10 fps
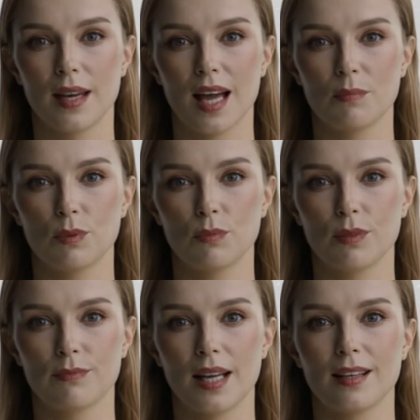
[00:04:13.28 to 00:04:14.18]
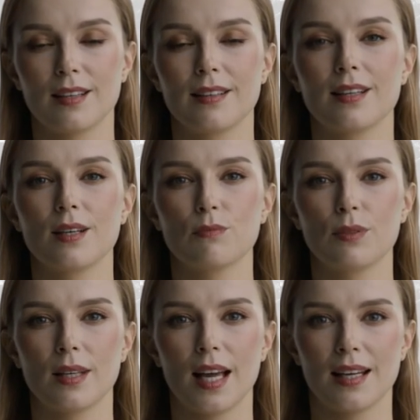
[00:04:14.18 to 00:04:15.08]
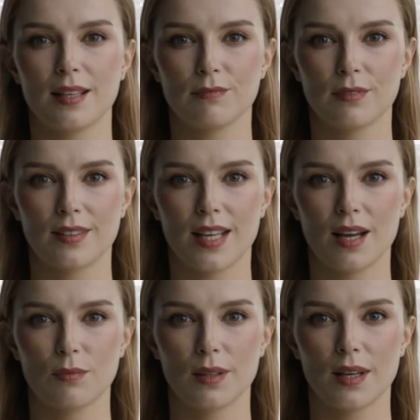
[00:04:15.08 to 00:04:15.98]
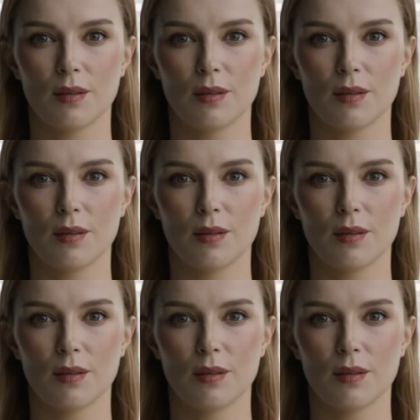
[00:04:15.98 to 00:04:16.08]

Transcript: Apple provided a silver lining for the Dow,